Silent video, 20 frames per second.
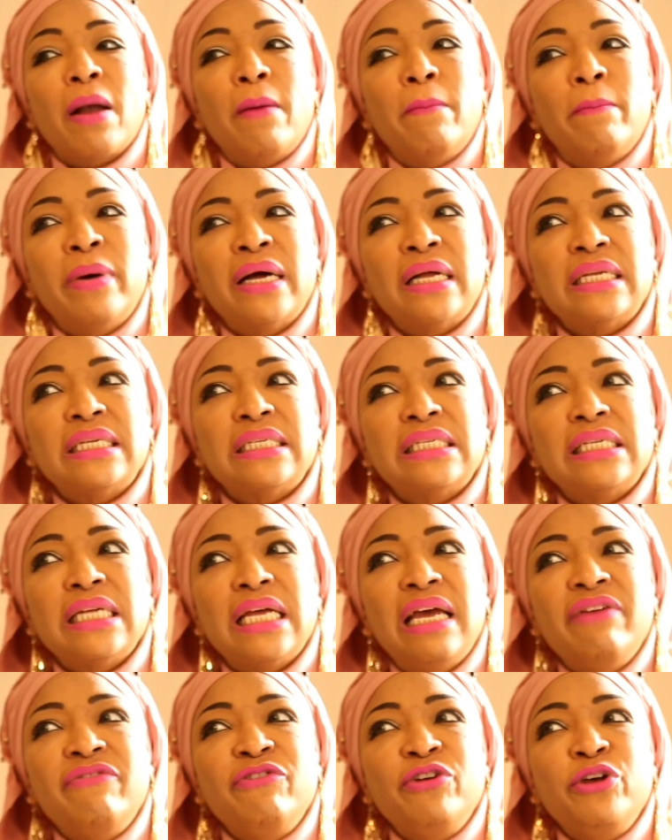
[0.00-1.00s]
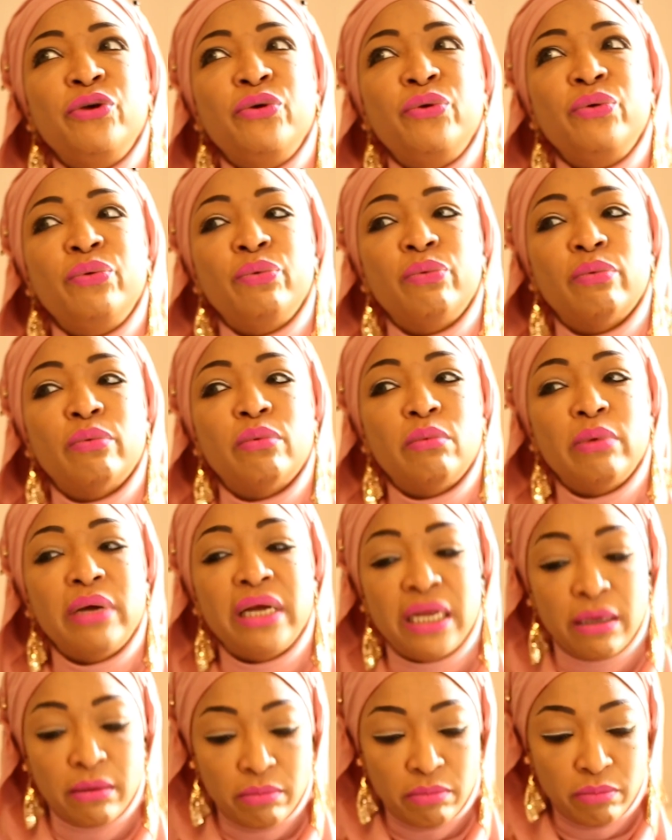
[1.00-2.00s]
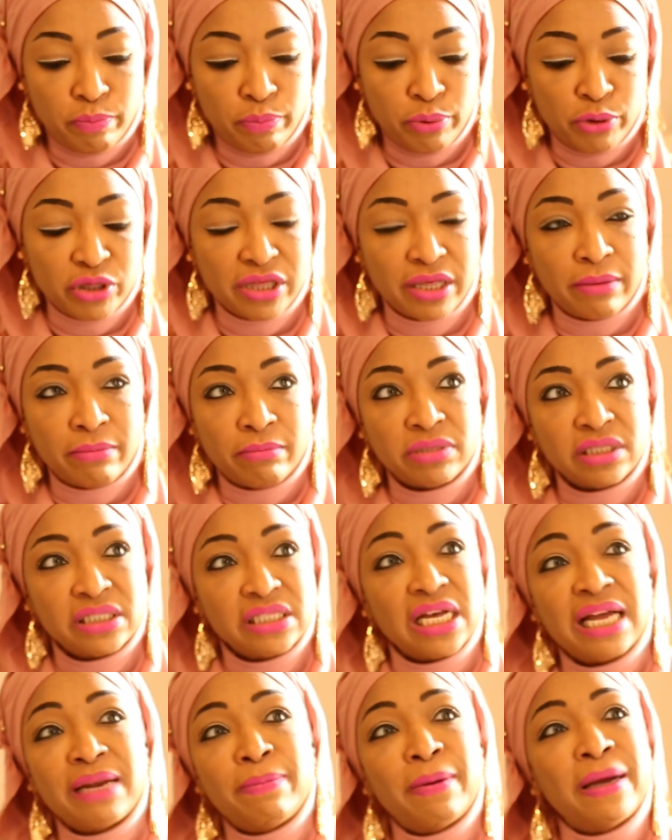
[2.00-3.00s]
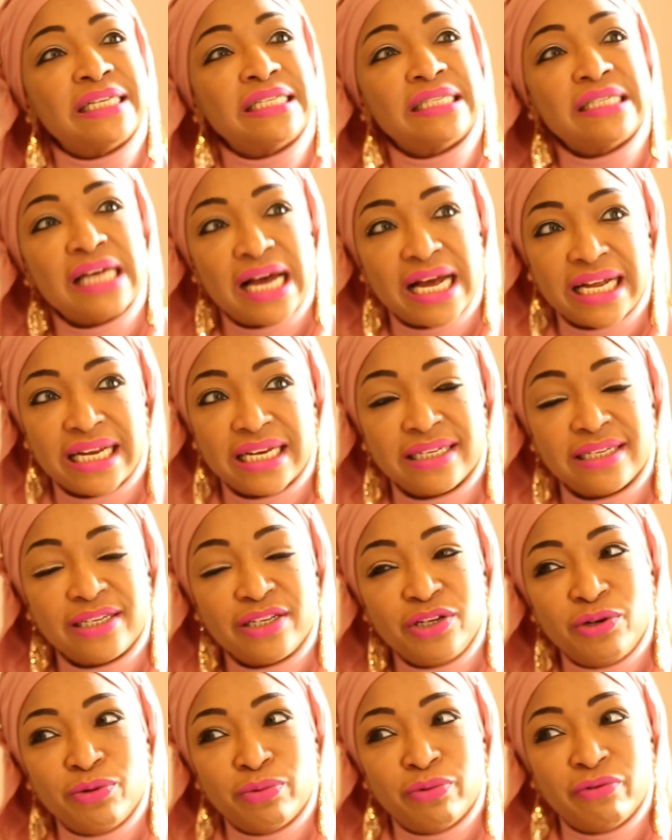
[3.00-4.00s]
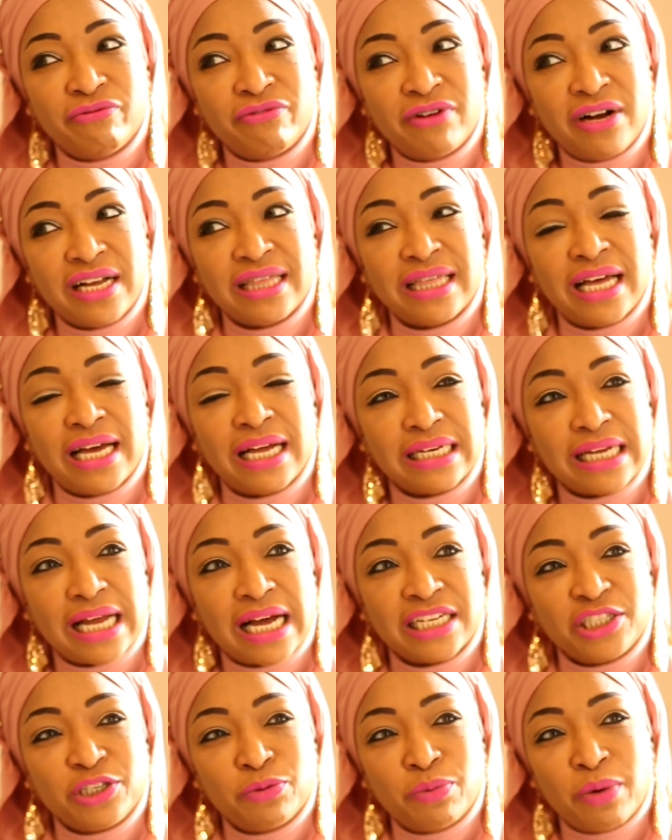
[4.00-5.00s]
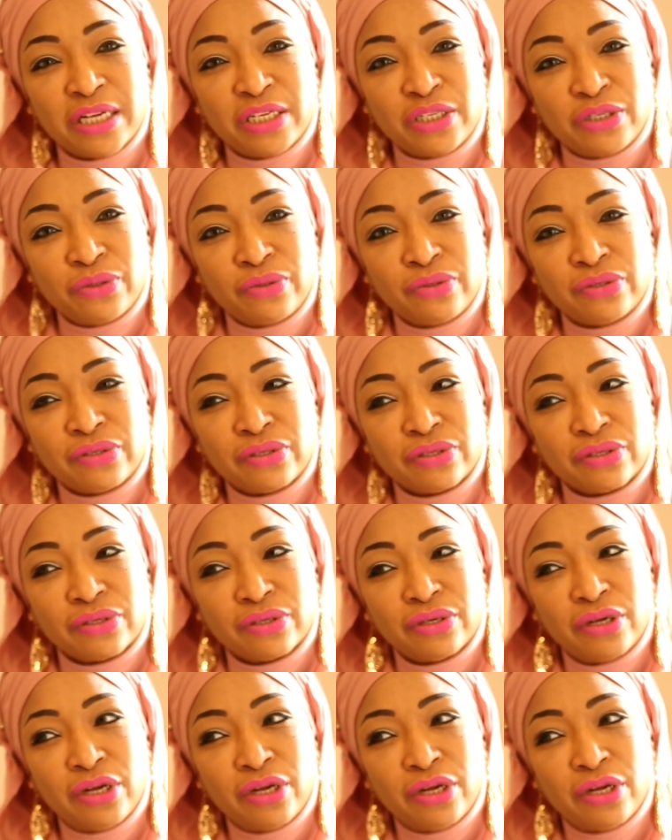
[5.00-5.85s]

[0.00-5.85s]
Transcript: But if you put them side by side, you will find that Asiwaju's,